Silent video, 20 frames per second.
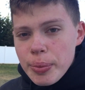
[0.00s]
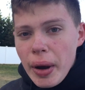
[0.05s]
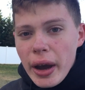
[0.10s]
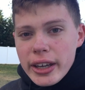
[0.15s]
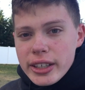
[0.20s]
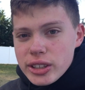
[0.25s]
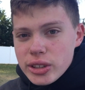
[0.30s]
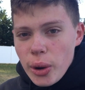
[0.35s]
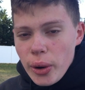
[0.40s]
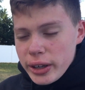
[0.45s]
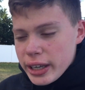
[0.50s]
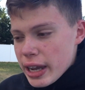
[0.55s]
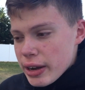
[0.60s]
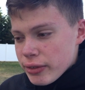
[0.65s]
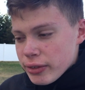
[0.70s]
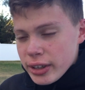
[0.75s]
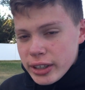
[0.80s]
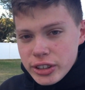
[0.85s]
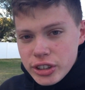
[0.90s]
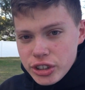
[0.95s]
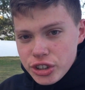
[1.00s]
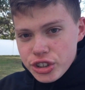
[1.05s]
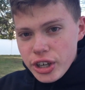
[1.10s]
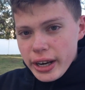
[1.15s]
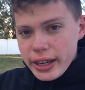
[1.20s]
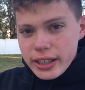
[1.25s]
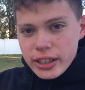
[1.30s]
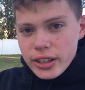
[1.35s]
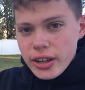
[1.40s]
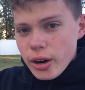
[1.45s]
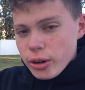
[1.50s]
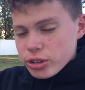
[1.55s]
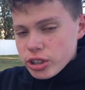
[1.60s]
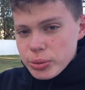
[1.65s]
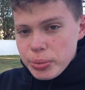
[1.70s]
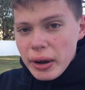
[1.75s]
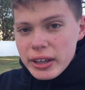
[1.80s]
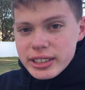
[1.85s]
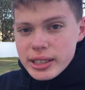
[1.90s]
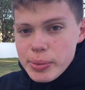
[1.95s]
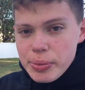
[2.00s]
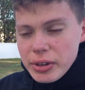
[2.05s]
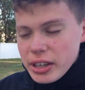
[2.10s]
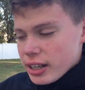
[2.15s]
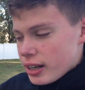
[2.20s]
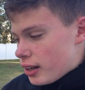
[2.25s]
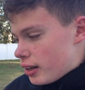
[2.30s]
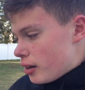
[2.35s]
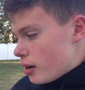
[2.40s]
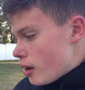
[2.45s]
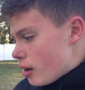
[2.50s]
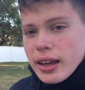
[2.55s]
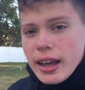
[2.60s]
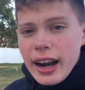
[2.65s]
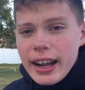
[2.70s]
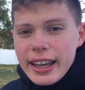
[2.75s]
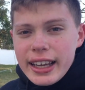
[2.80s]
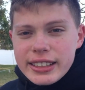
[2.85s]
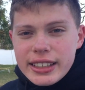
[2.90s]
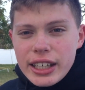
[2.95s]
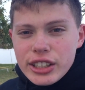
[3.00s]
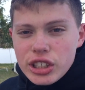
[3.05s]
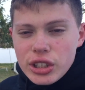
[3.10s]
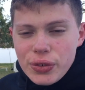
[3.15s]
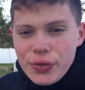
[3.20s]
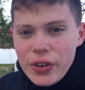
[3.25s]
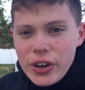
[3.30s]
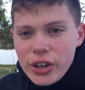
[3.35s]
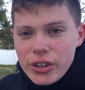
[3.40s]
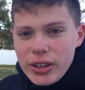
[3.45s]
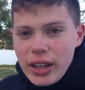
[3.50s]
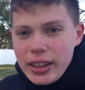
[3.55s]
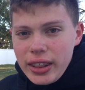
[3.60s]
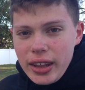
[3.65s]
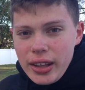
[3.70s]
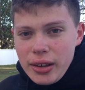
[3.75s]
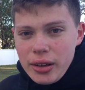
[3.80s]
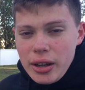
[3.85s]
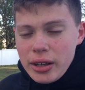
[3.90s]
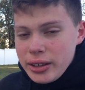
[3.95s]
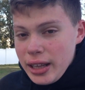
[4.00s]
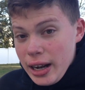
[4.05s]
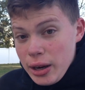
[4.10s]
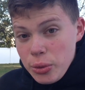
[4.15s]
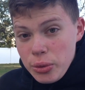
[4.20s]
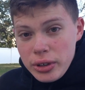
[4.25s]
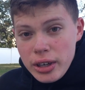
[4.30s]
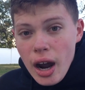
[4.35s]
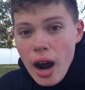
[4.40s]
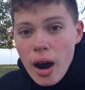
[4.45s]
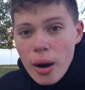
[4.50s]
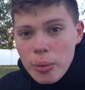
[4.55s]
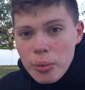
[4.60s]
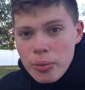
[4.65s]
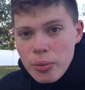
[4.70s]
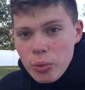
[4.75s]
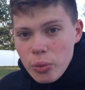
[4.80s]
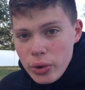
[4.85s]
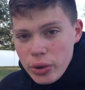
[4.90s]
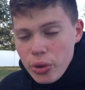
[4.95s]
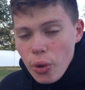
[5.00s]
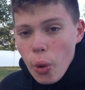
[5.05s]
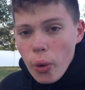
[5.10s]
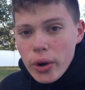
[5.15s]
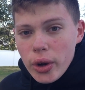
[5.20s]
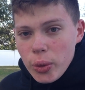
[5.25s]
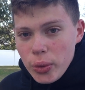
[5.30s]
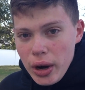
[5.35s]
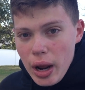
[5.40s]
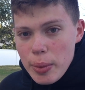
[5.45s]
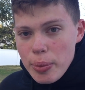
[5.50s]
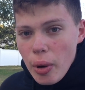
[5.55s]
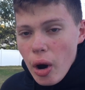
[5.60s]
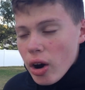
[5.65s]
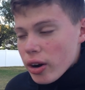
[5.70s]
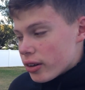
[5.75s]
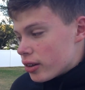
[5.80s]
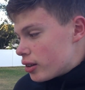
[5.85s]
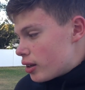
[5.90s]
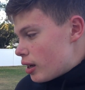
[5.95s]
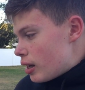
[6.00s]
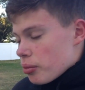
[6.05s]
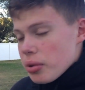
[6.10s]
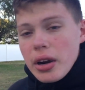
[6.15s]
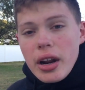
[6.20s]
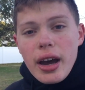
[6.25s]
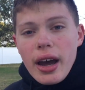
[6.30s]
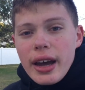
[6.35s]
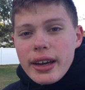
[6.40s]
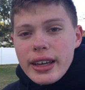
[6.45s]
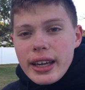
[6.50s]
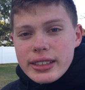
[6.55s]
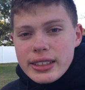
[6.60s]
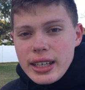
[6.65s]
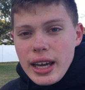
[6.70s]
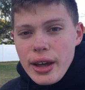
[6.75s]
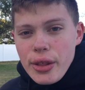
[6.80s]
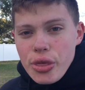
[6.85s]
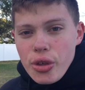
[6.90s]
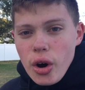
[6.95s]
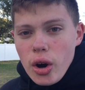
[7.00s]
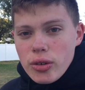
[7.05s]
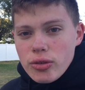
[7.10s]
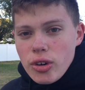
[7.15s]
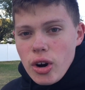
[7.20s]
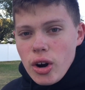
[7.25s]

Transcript: the bike, so I can't really just check it, just by dipping it in. And I guess I just figured that it would come with oil when I bought it, but I guess I thought